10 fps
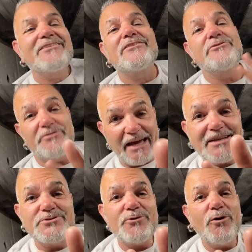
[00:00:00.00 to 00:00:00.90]
The
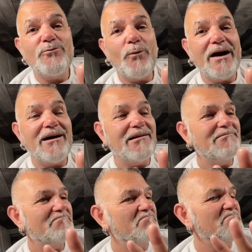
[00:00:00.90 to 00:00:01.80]
van drove
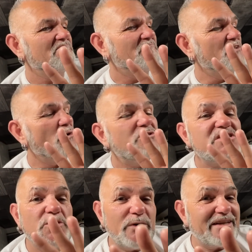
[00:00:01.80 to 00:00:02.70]
well, no
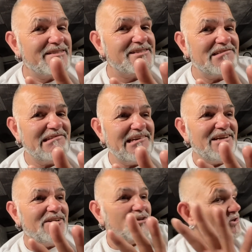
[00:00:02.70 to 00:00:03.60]
squeaks,
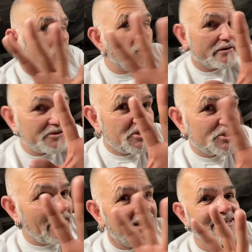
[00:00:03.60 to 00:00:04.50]
no weird
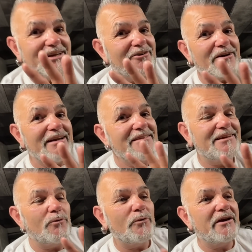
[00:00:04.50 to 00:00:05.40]
shaking or
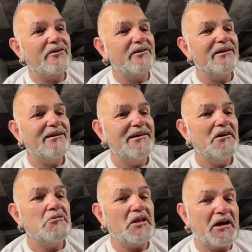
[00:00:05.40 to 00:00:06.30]
anything weird.
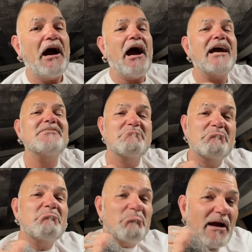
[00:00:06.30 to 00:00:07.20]
Like,
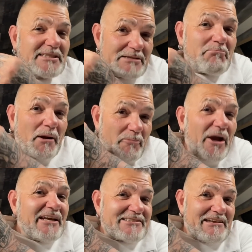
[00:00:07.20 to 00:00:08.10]
I did my
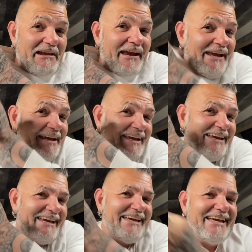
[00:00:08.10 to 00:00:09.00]
brakes today.
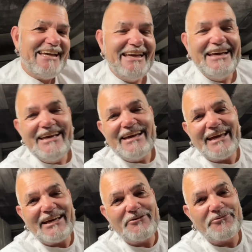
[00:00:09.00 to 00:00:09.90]

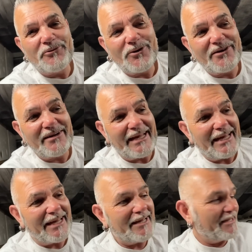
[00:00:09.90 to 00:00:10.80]
And for
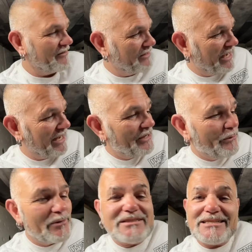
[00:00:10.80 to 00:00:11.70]
a guy
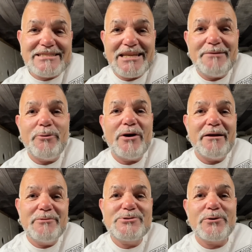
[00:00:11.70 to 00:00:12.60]
who was a city boy
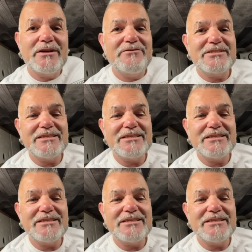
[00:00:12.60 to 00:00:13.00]
a majority of his